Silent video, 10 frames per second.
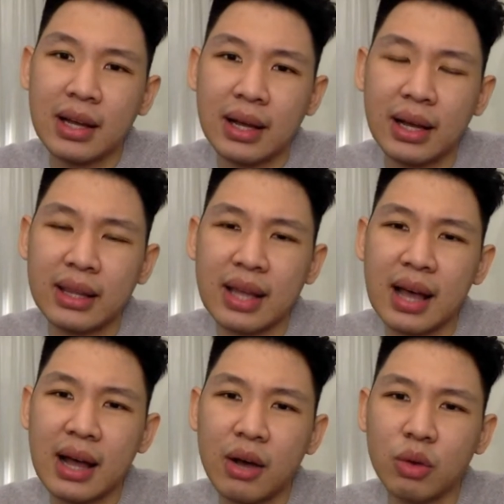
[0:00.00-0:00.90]
And
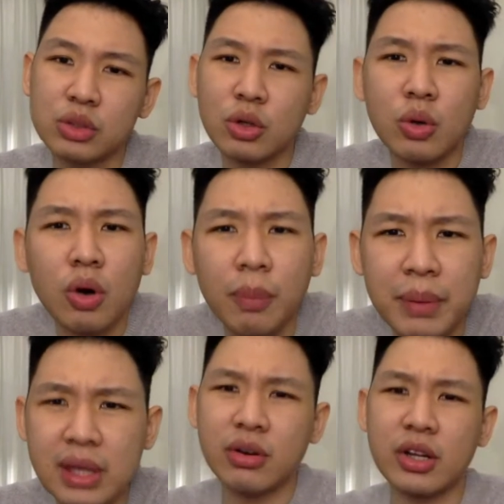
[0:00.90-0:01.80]
also,
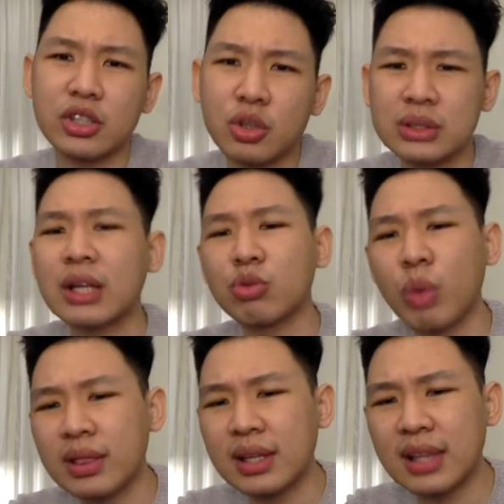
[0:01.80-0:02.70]
PE ratio is like
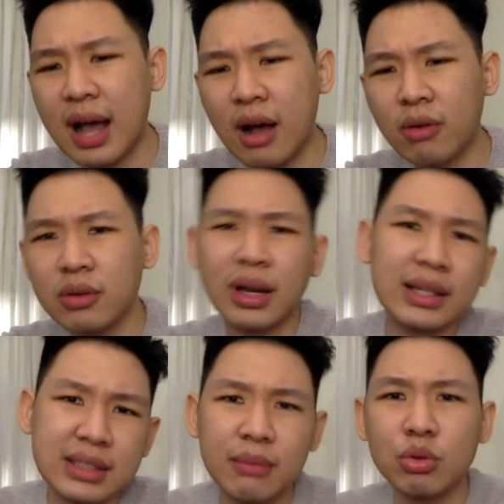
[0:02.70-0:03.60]
20 now.
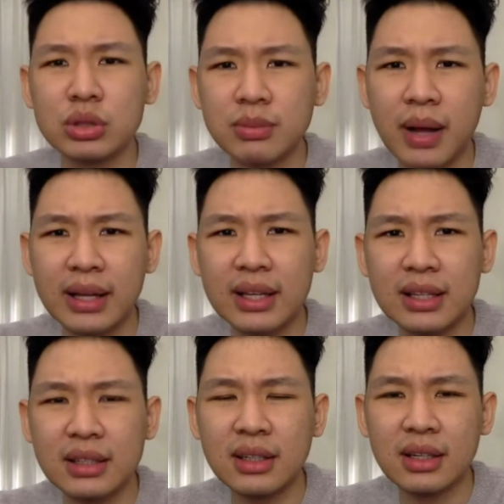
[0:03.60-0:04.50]
Last time lose
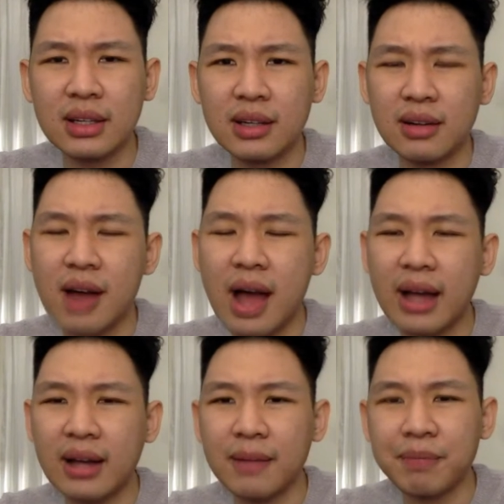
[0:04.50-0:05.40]
money,
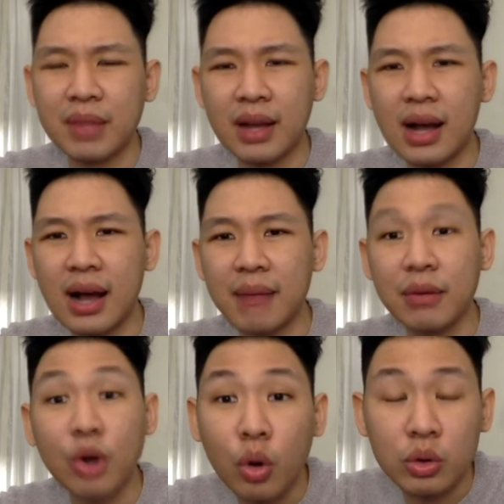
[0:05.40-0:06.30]
right?
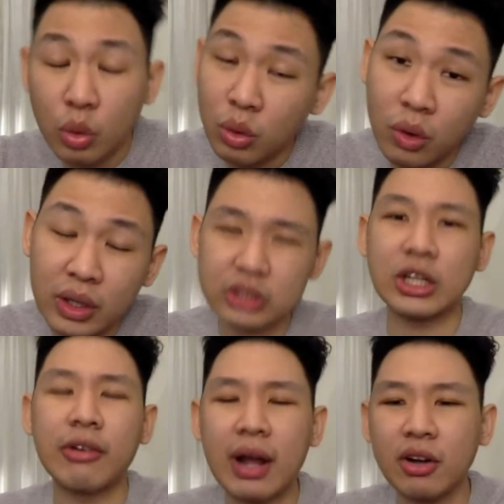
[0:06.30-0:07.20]
No longer
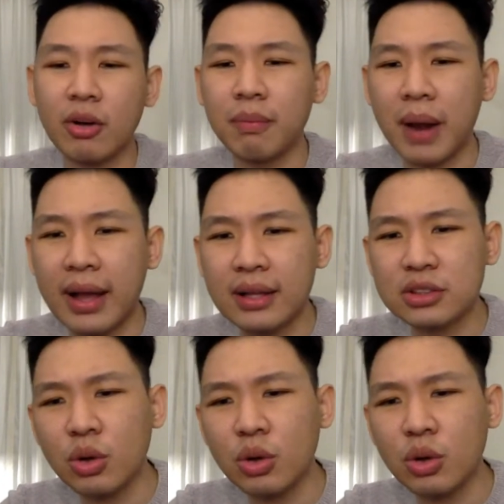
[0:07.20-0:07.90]
Sharia compliant.